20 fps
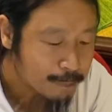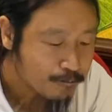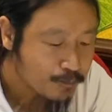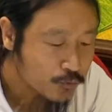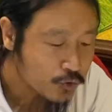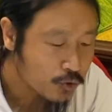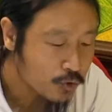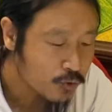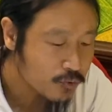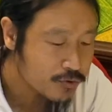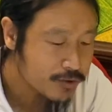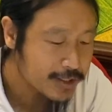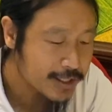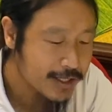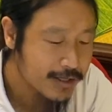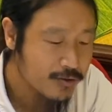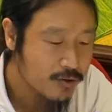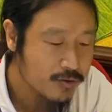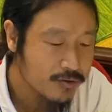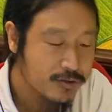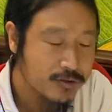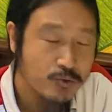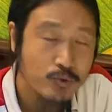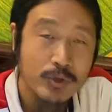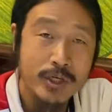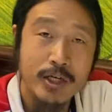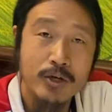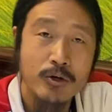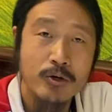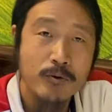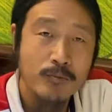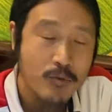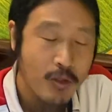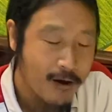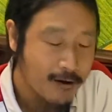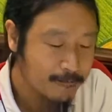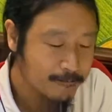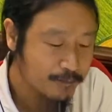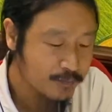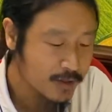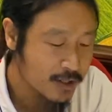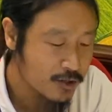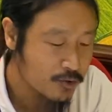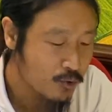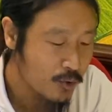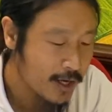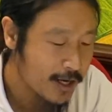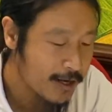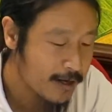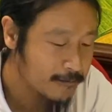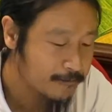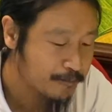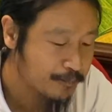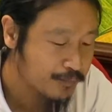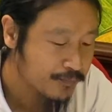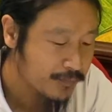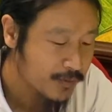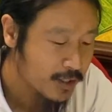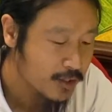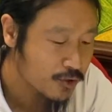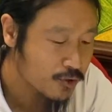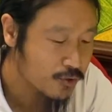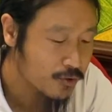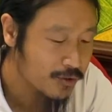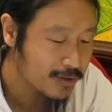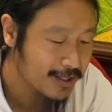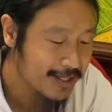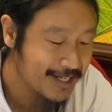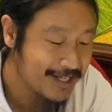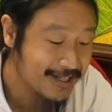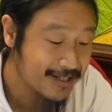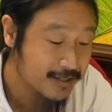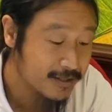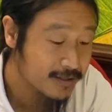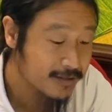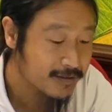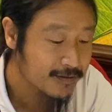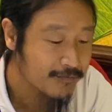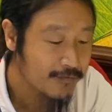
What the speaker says: You don't see the rare good leaders.